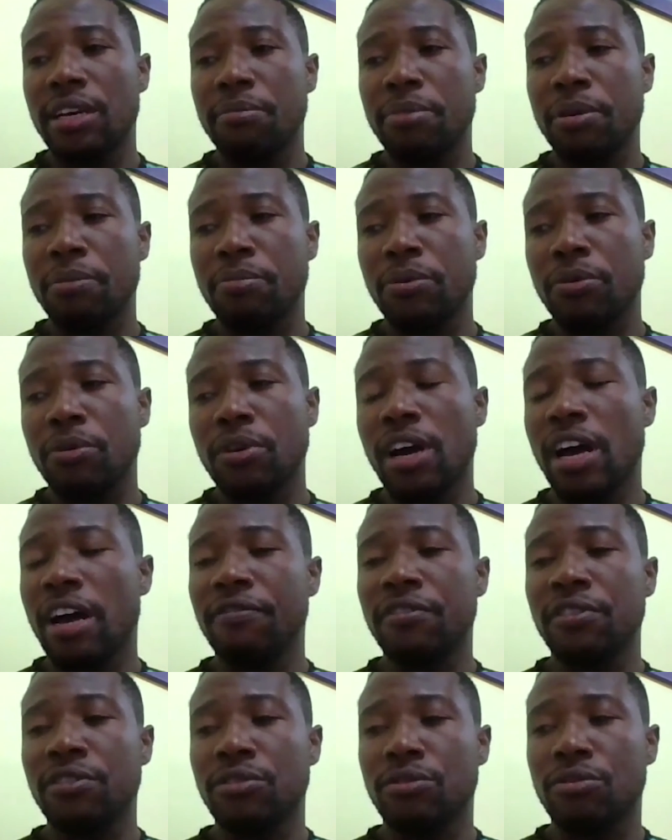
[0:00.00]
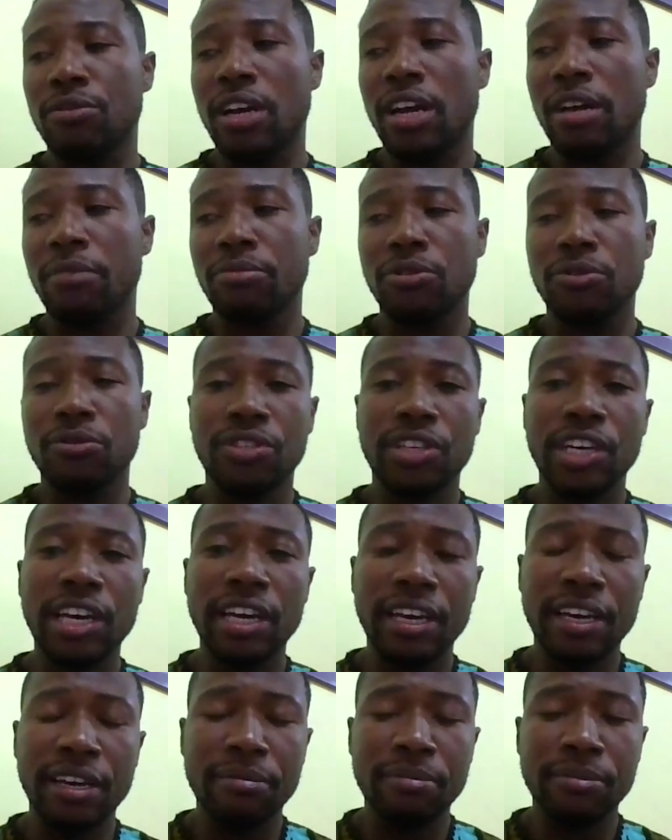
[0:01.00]
People having to come to
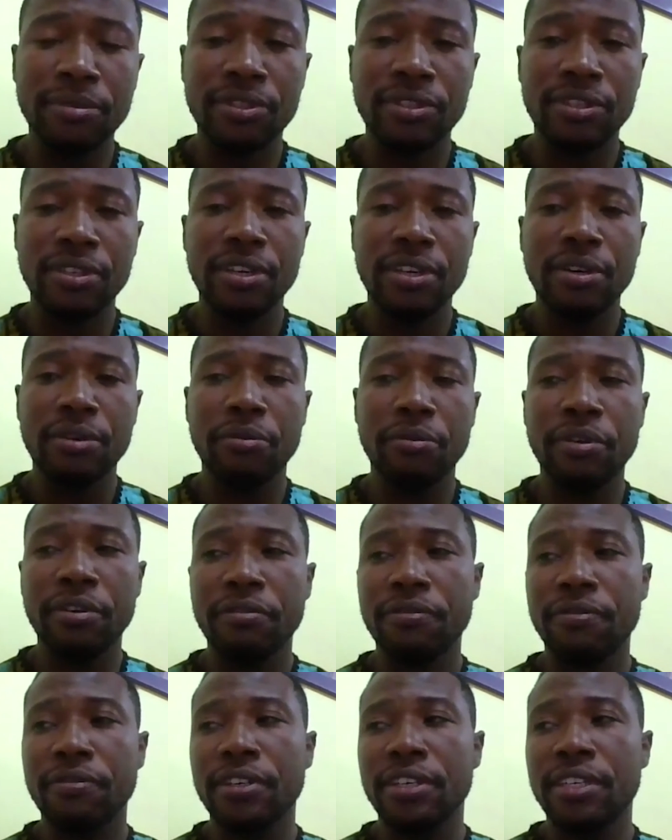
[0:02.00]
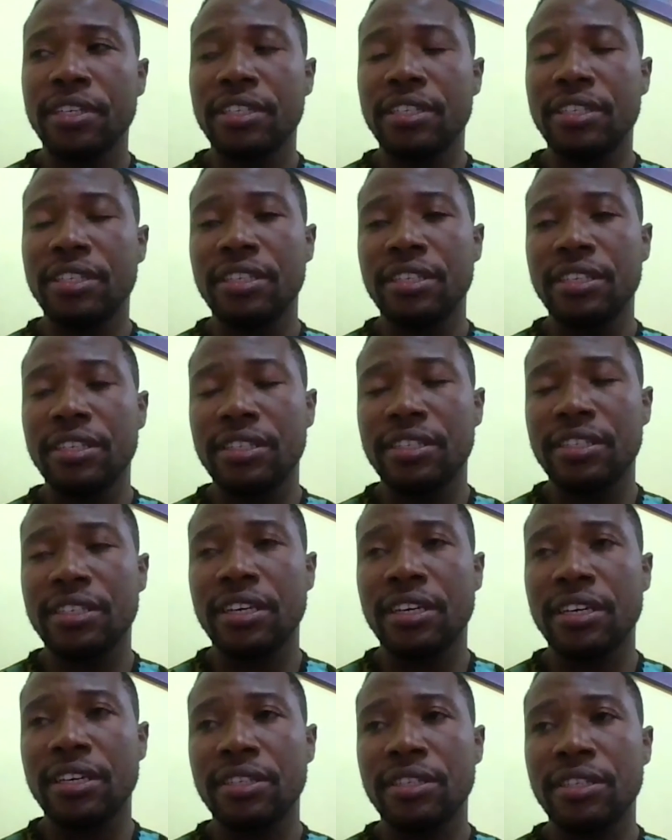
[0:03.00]
terms with these.
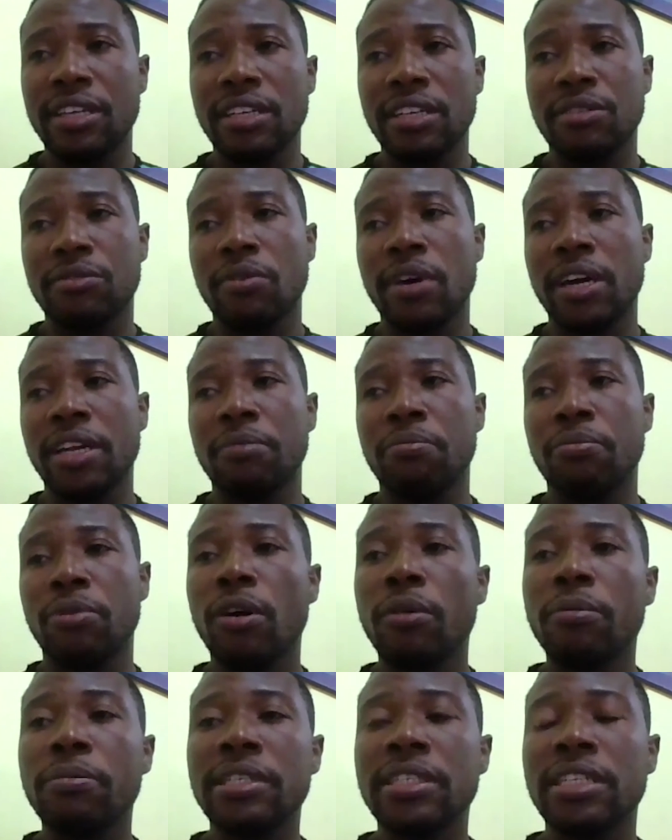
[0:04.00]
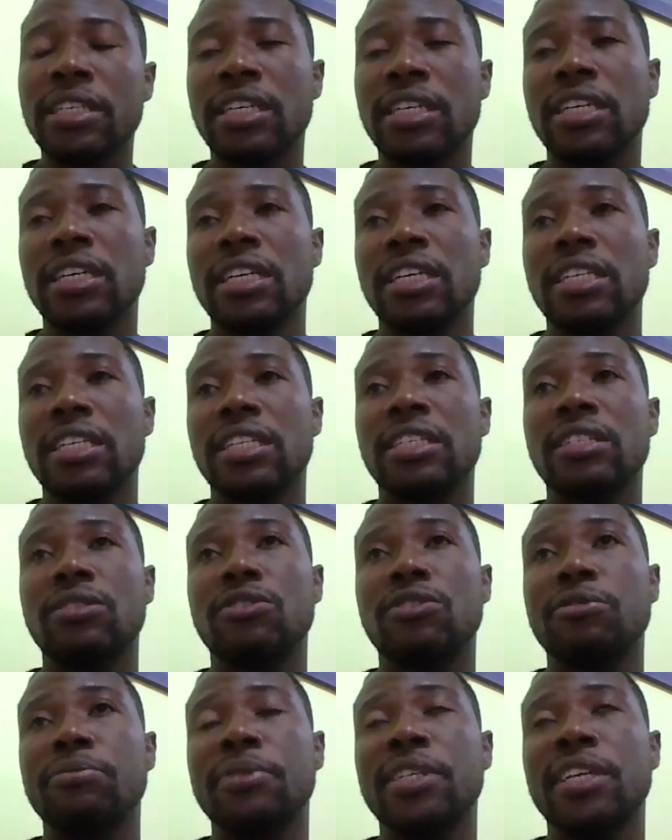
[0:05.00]
That's why the public needs
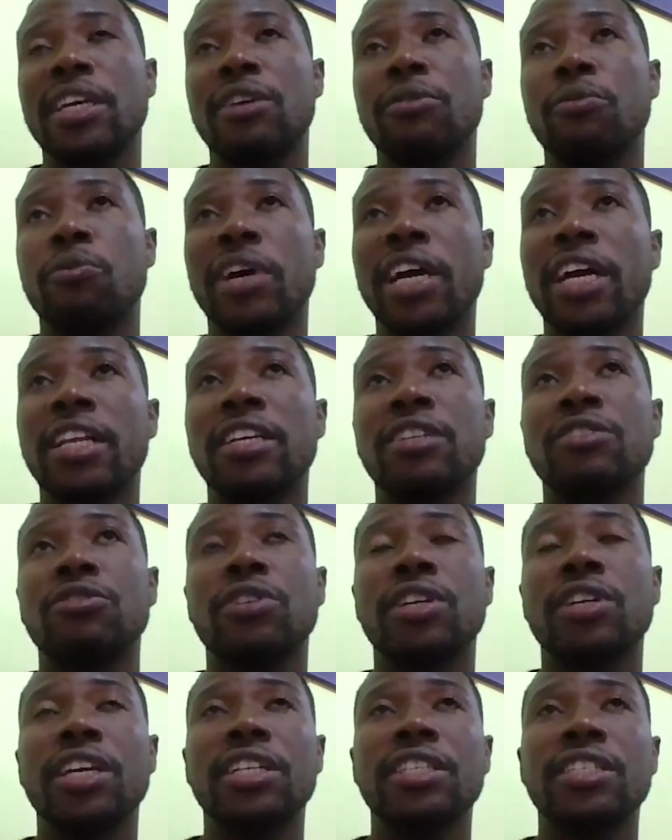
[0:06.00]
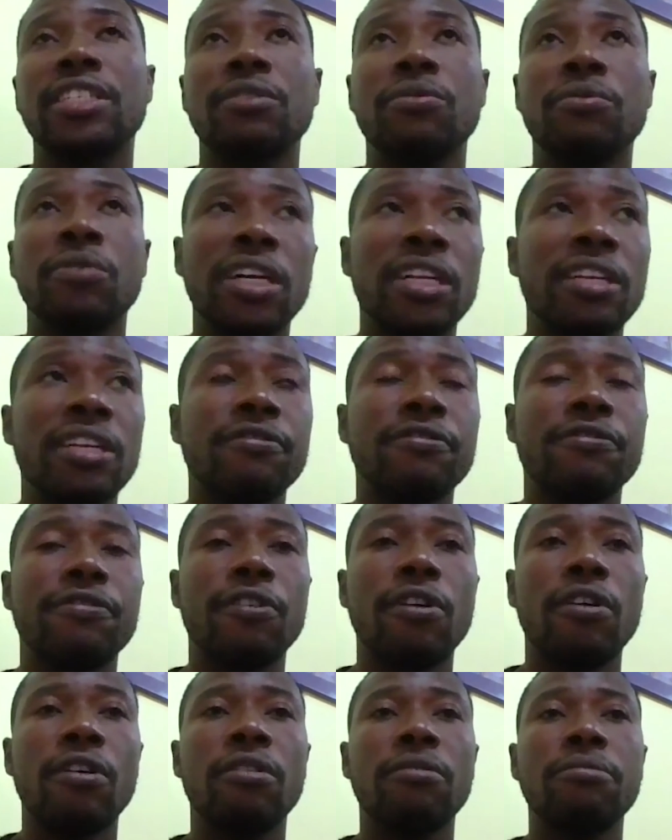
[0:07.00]
to be well-educated,
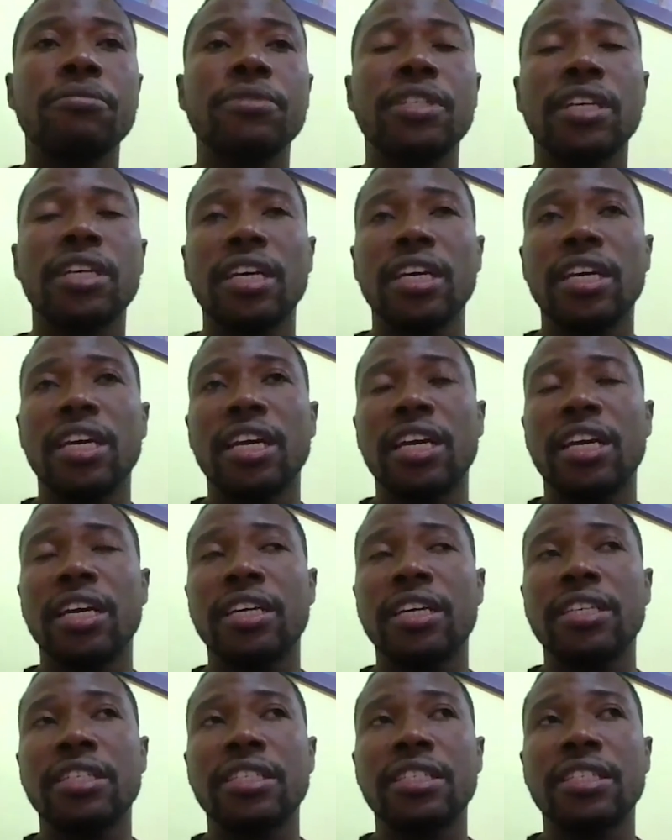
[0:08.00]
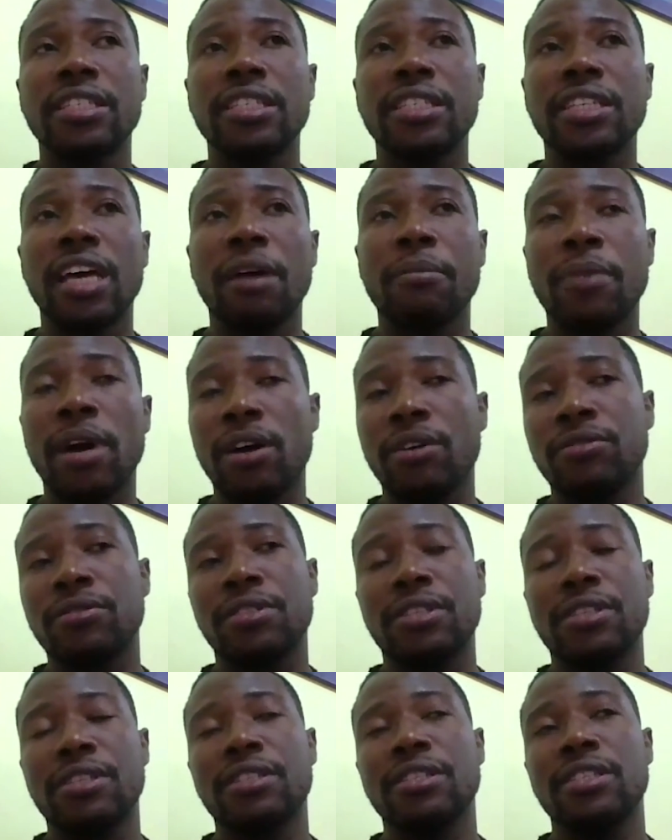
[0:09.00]
well-informed, and
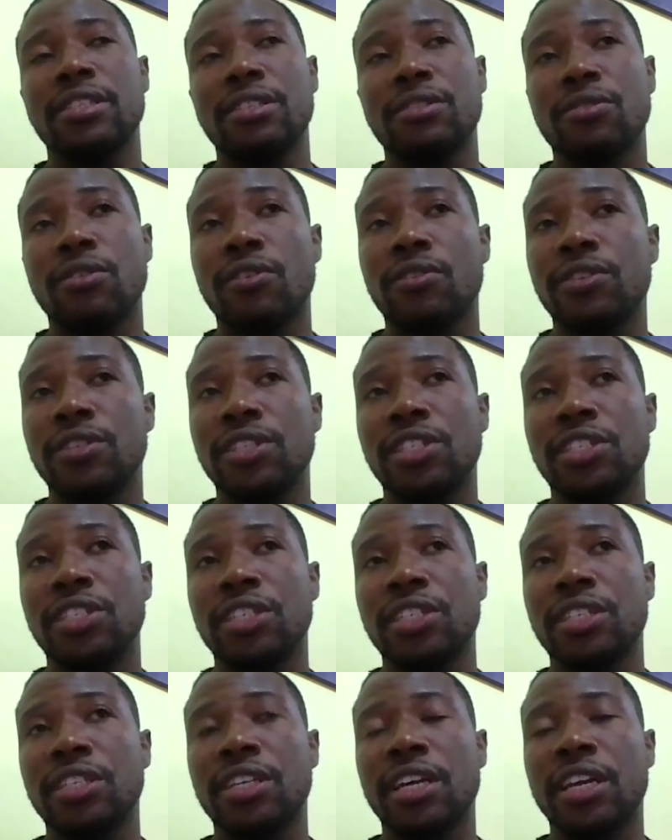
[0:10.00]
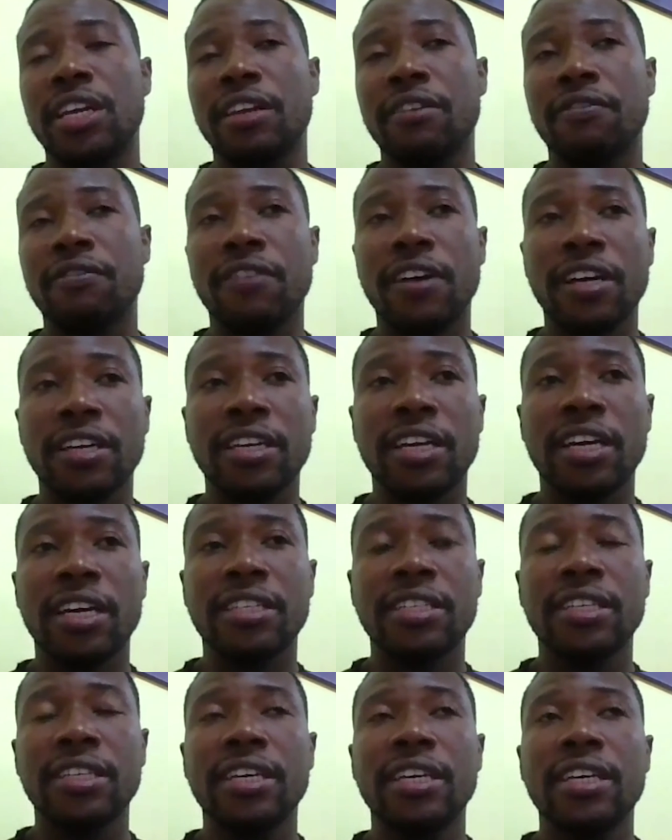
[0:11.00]
about these conditions and the fact that
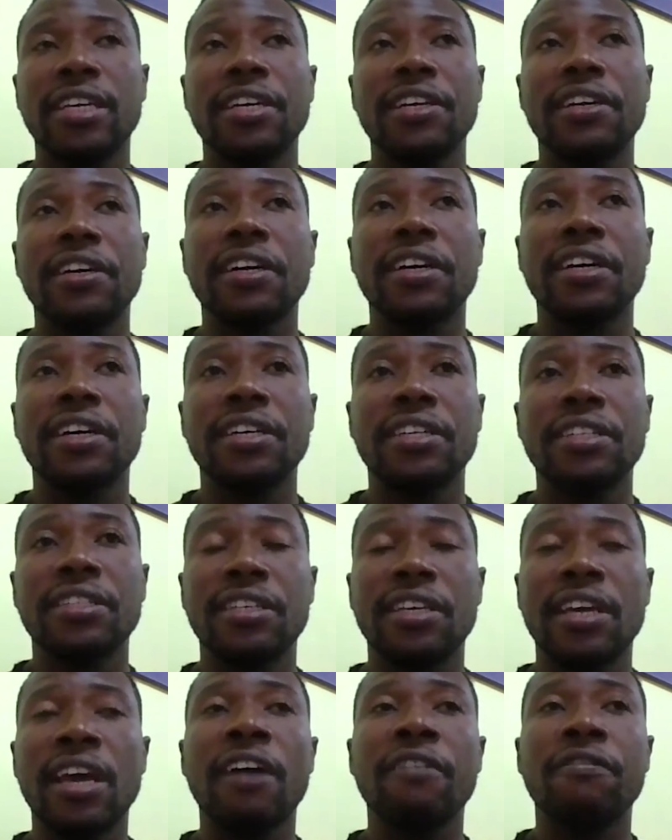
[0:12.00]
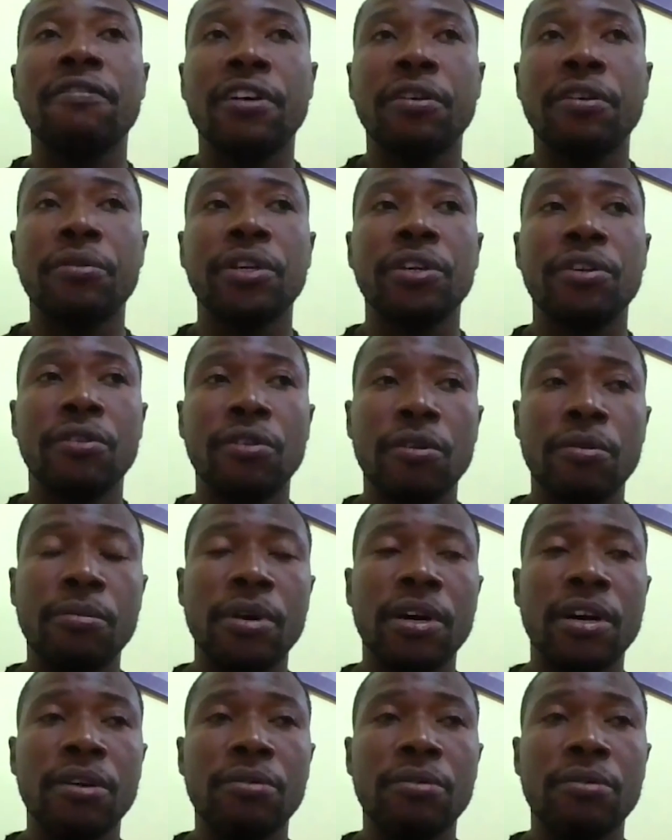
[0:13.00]
they are very normal.